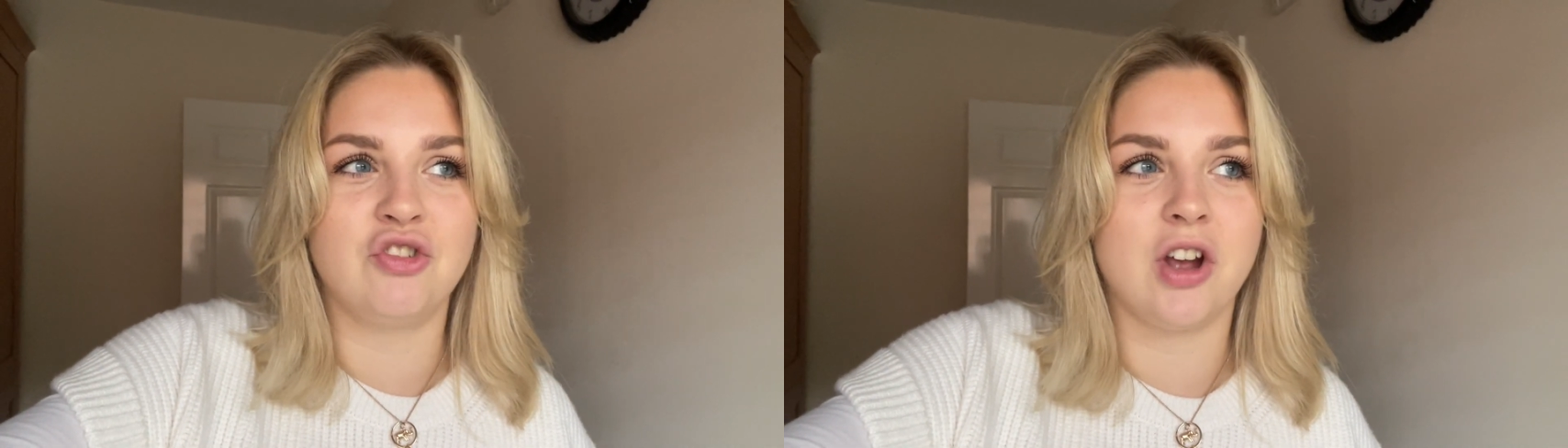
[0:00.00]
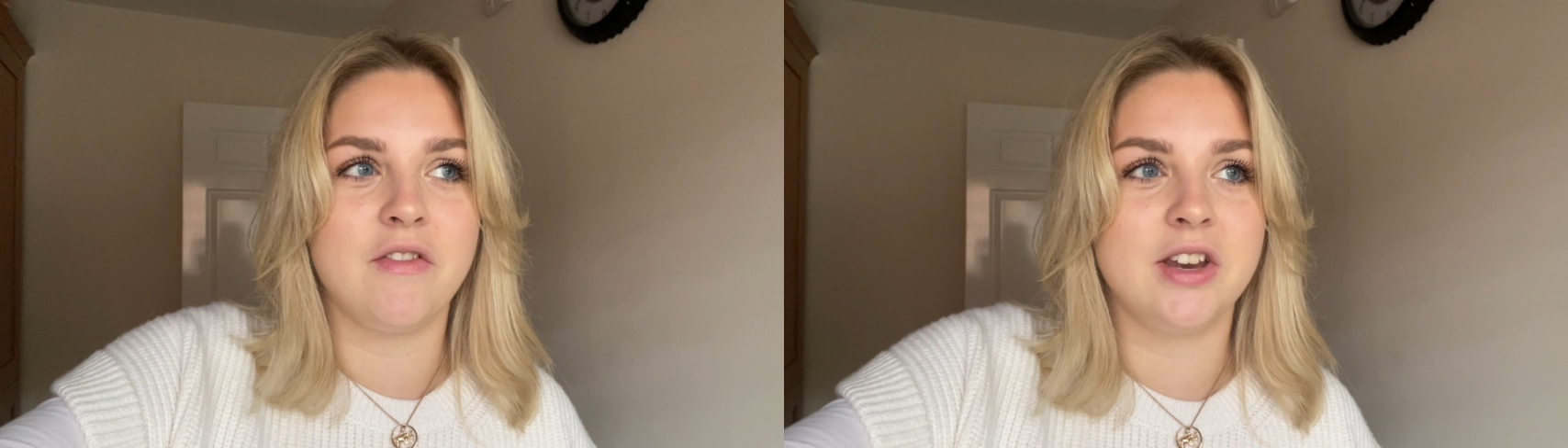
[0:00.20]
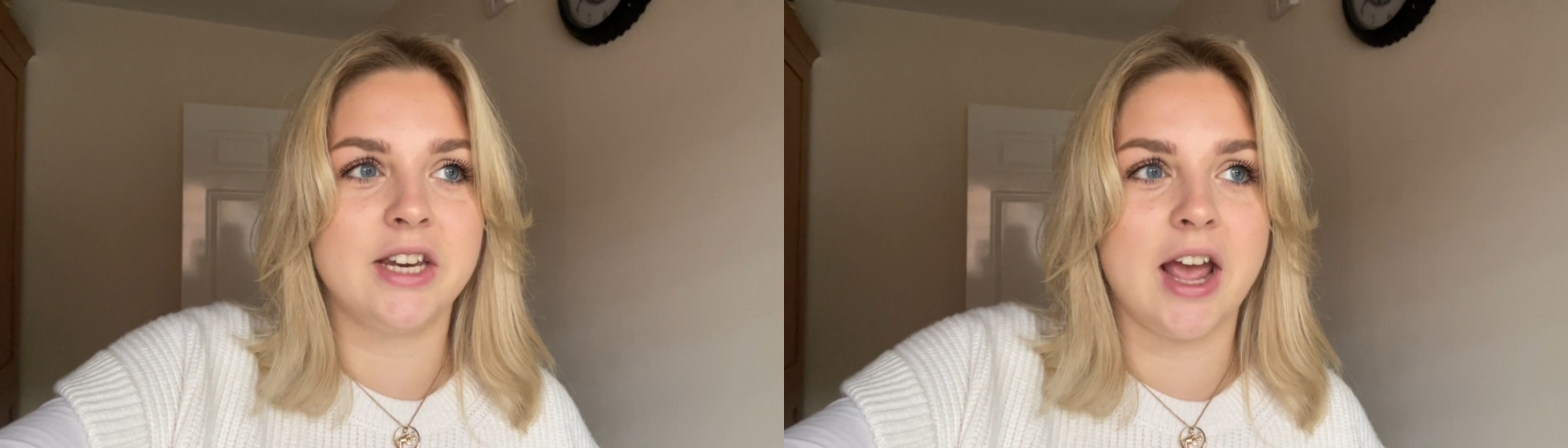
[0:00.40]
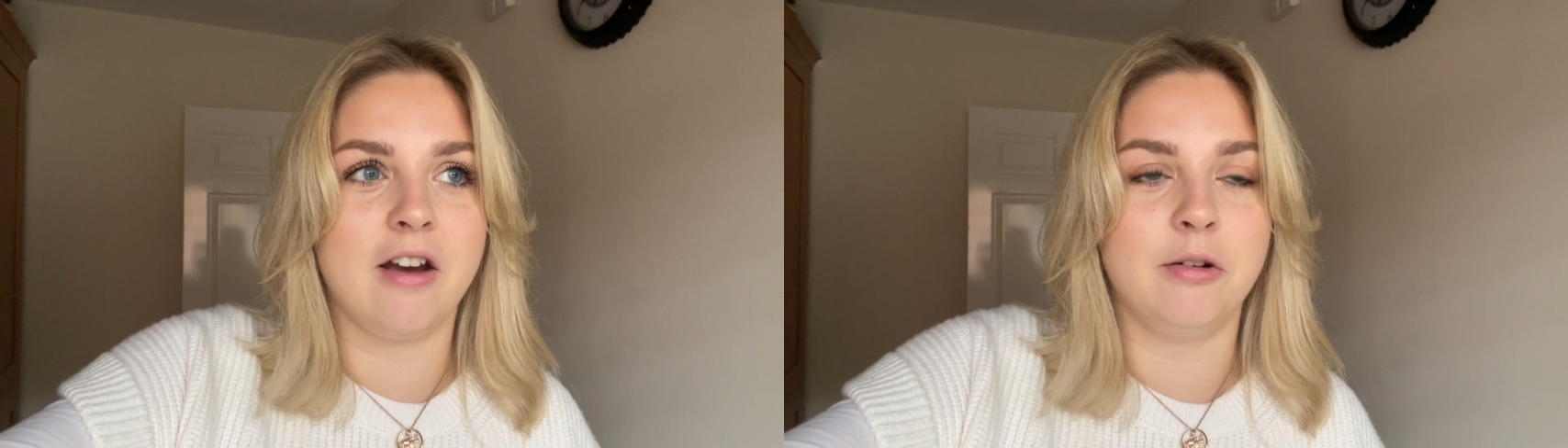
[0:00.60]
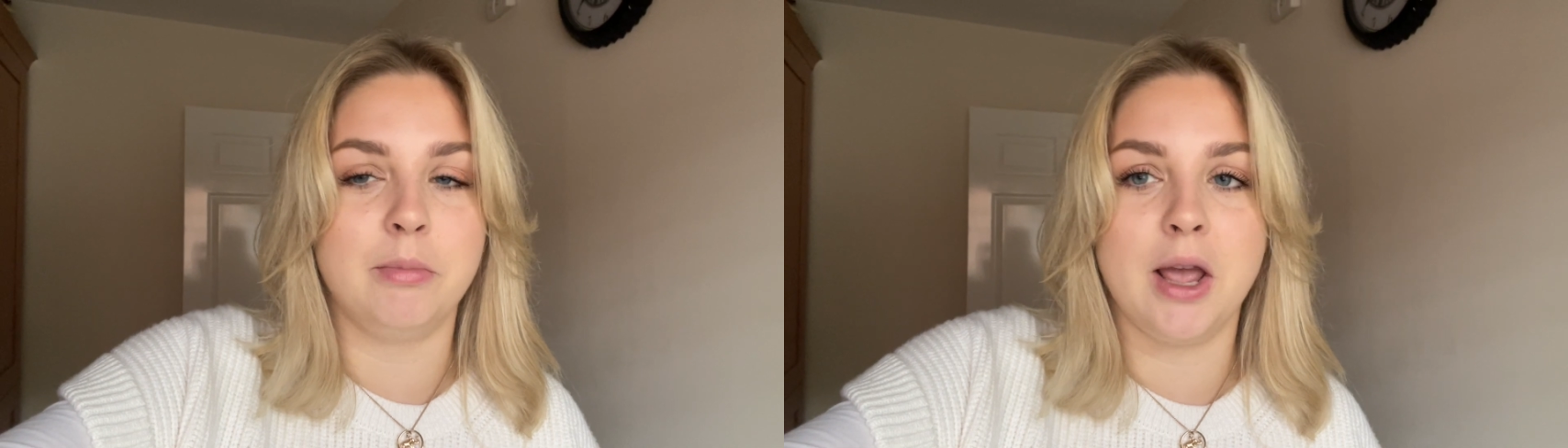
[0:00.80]
driving
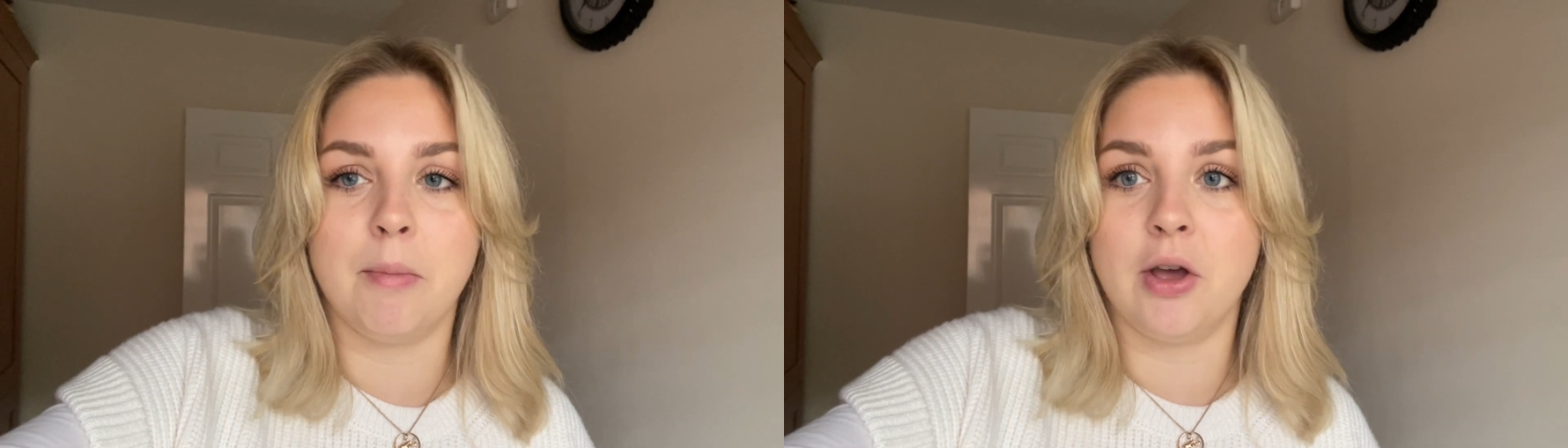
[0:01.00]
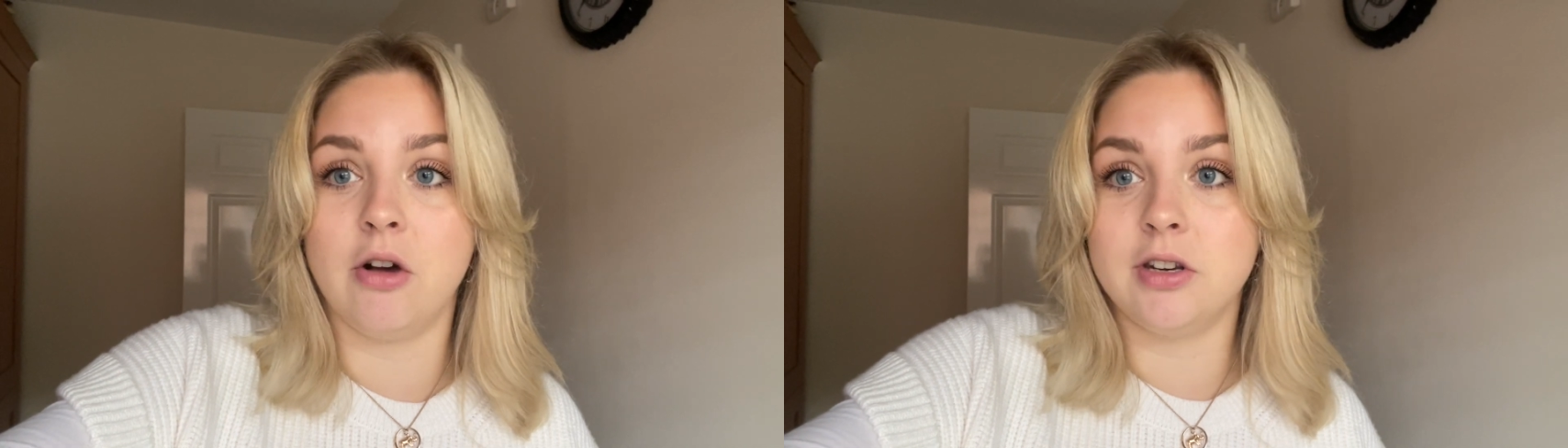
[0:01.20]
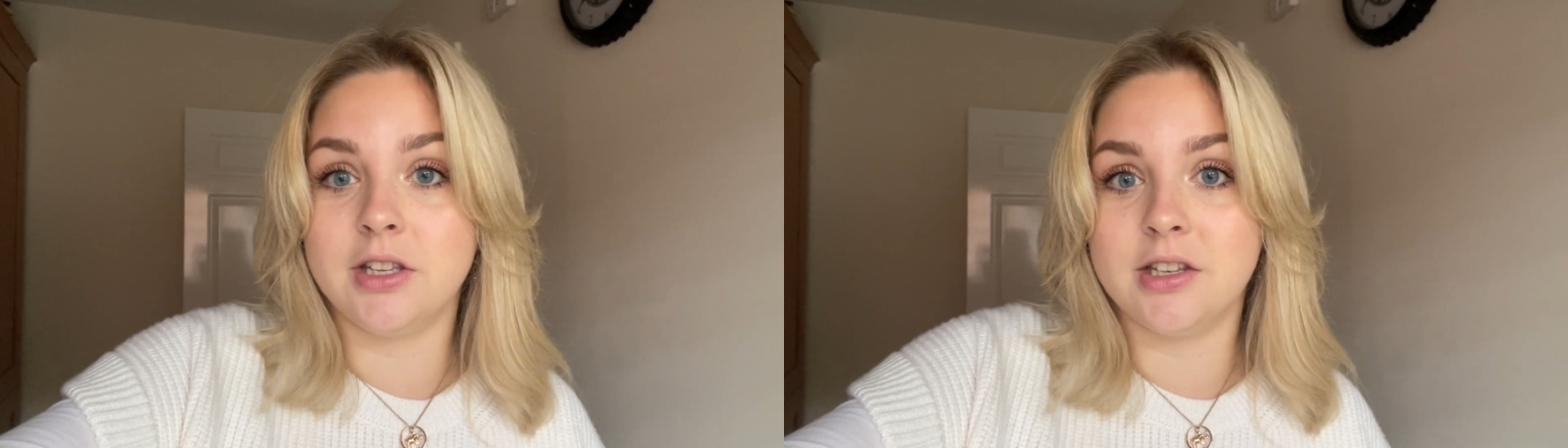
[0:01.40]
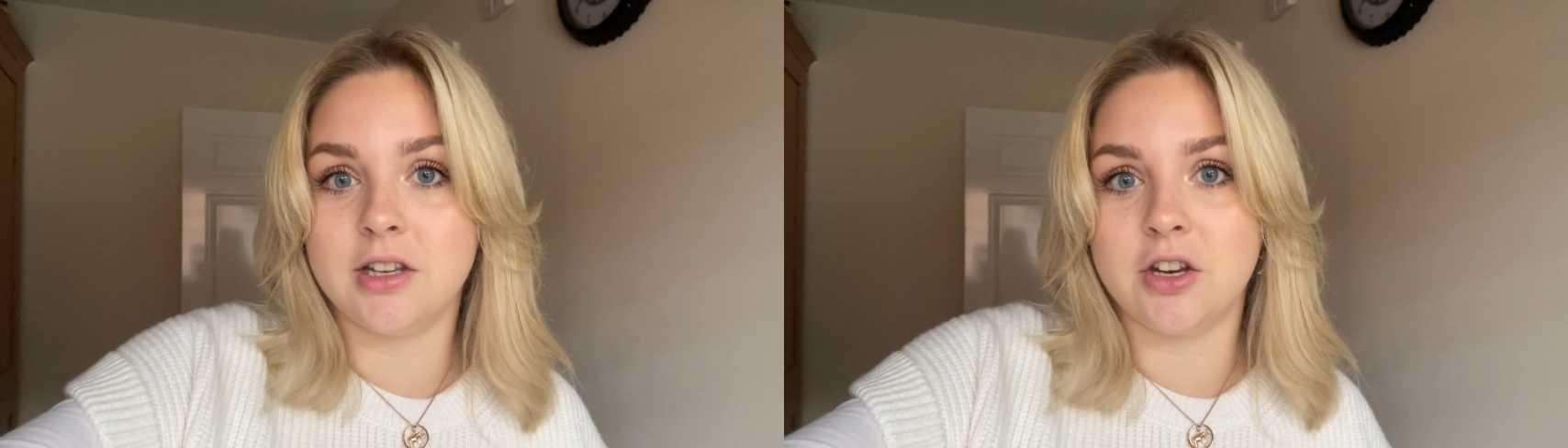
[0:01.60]
down me and my older sister